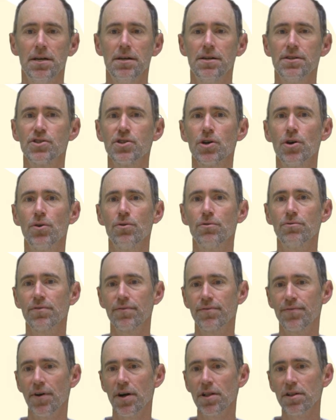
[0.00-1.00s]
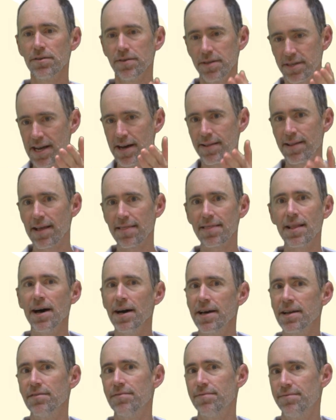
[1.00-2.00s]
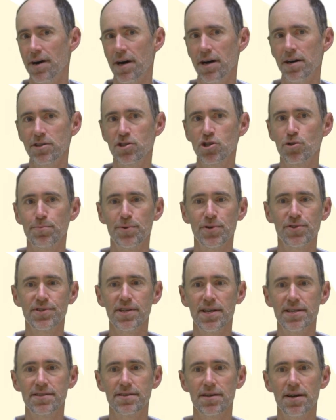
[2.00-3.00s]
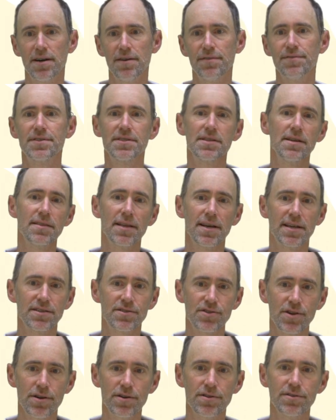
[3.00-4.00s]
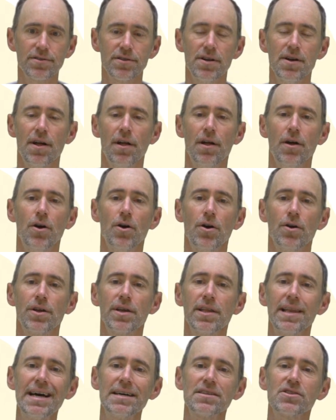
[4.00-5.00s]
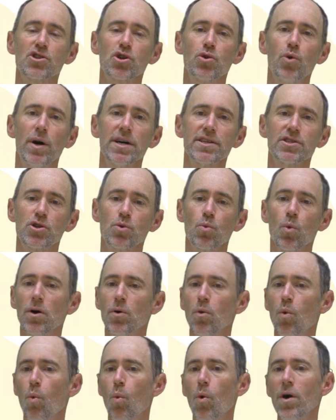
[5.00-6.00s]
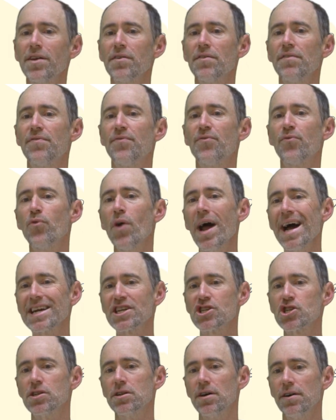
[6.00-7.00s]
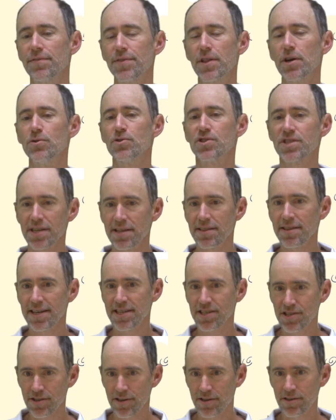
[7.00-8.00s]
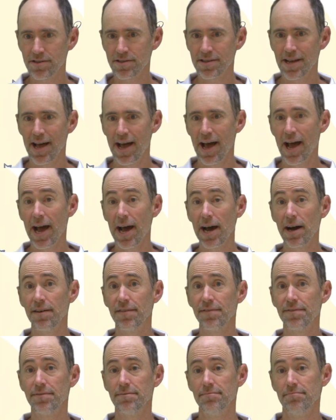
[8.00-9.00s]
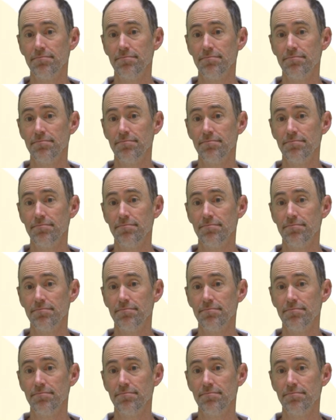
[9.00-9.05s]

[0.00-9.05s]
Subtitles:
So following down that line of 100% of sun-like stars, you can ask the question, well, what fraction of those sun-like stars have